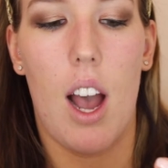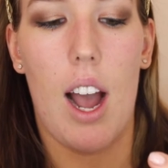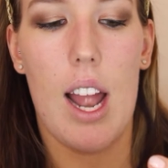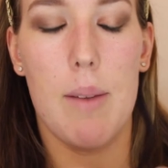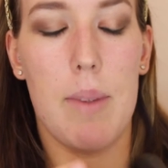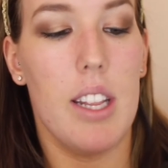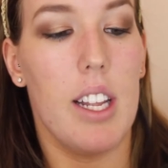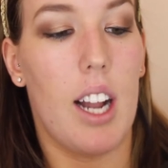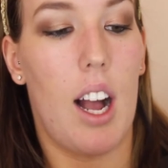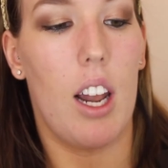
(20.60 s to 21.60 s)
I am in
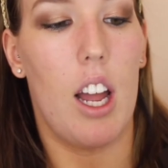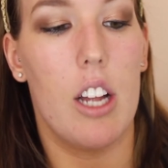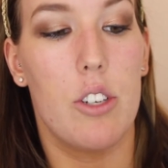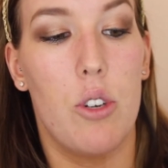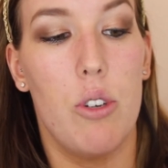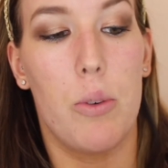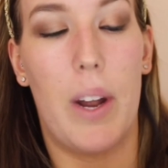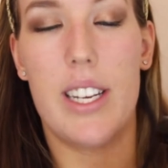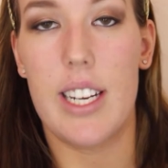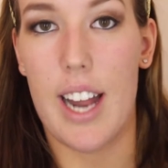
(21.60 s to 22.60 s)
the colour
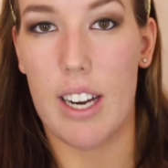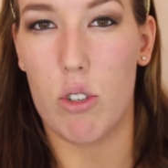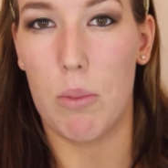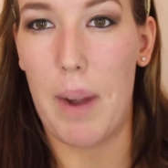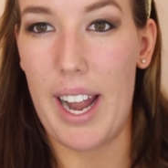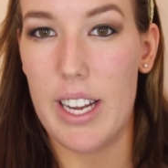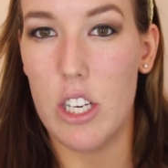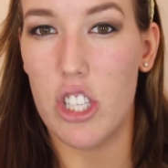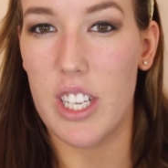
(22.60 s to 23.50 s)
220 Natural Beige.